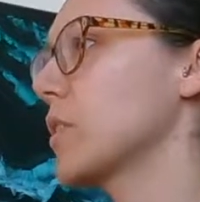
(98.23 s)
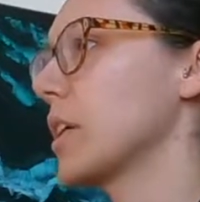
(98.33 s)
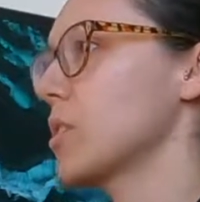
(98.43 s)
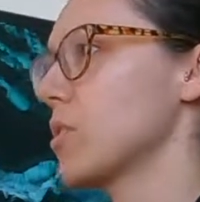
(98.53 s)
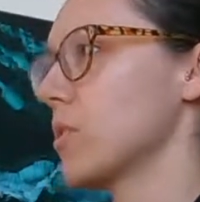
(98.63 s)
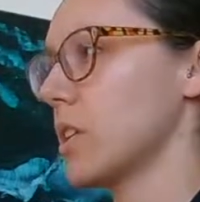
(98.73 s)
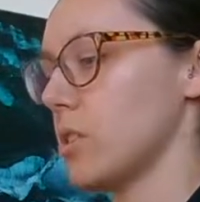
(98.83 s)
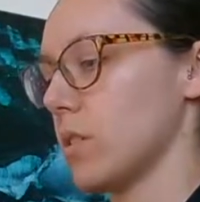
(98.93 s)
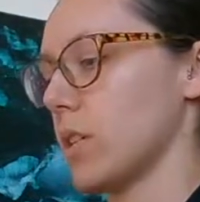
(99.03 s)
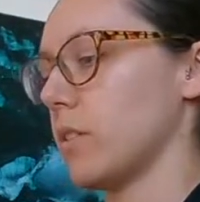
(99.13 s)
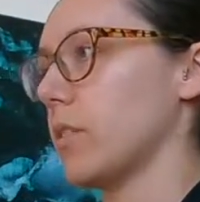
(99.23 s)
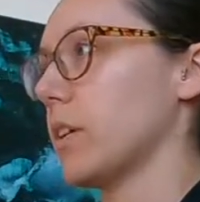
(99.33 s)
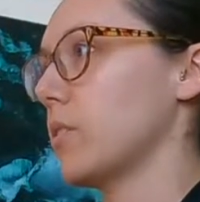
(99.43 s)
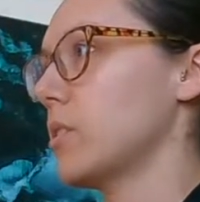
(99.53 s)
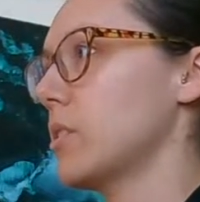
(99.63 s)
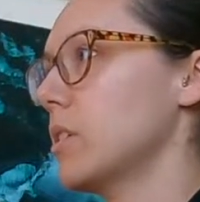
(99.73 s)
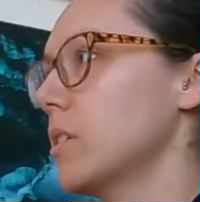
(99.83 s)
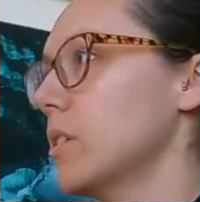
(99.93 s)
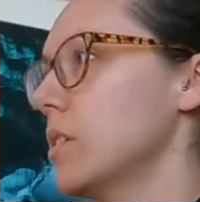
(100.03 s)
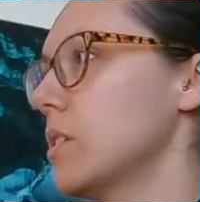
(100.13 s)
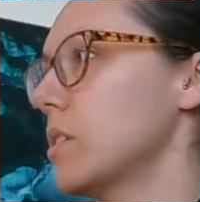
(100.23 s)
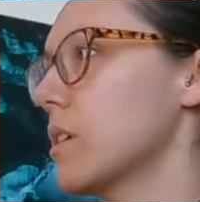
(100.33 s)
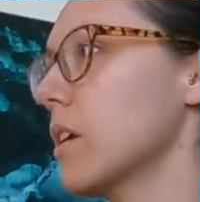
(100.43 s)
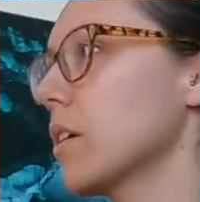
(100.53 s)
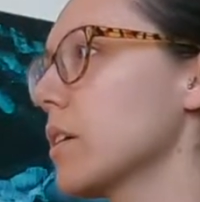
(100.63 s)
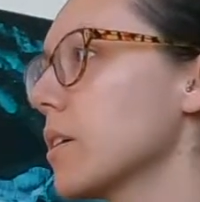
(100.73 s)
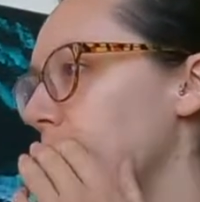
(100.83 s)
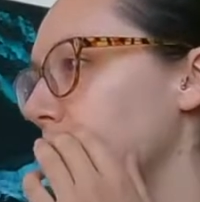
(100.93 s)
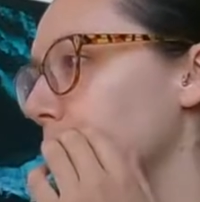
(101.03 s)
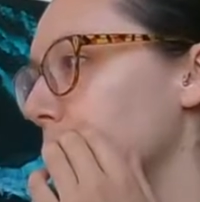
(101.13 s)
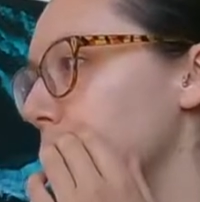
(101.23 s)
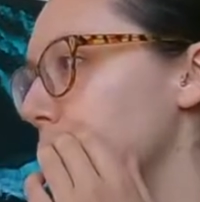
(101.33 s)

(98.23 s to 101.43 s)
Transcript: Okay, so let's look at ground duck. And I wanna